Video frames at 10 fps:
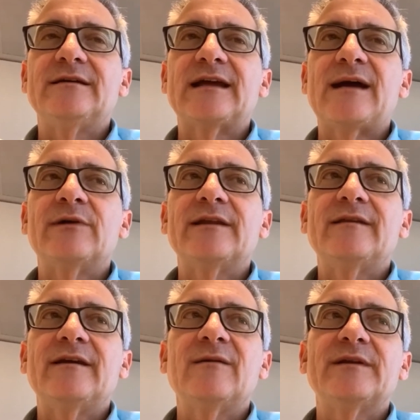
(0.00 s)
elaborated
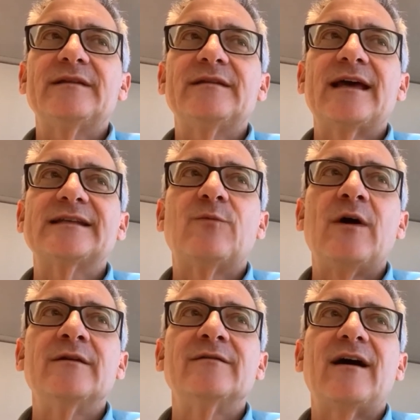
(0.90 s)
there, but that's
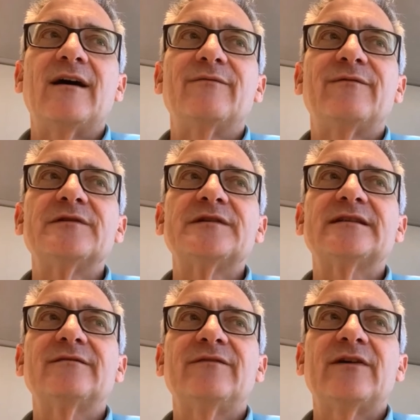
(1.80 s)
one
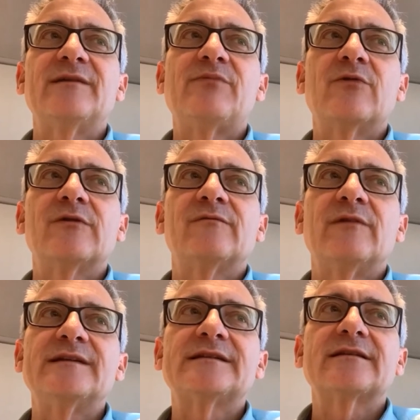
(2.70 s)
first very important
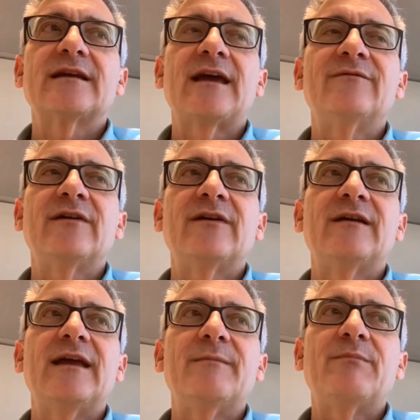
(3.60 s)
risk and
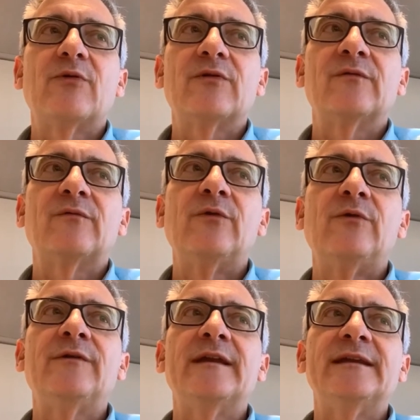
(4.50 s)
very important
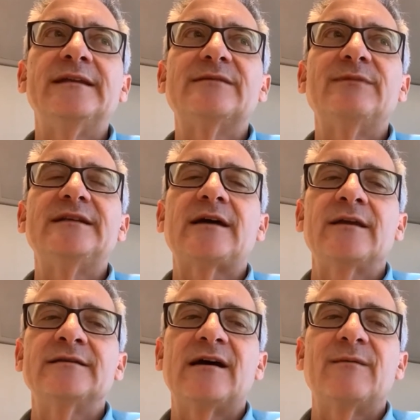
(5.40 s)
rule that needs to be
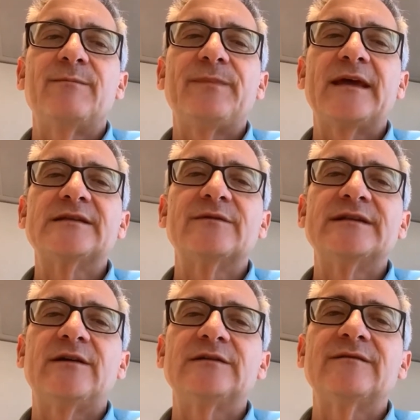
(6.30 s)
tightened up as a
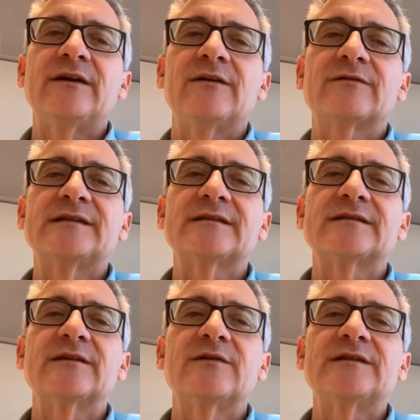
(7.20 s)
result of the Article 6
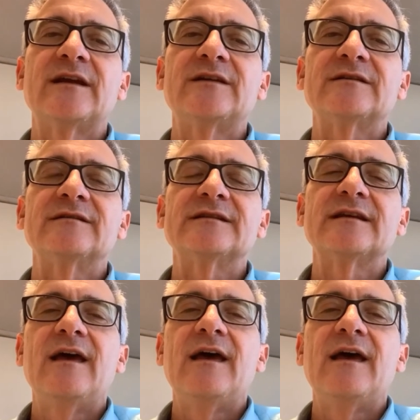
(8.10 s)
negotiations.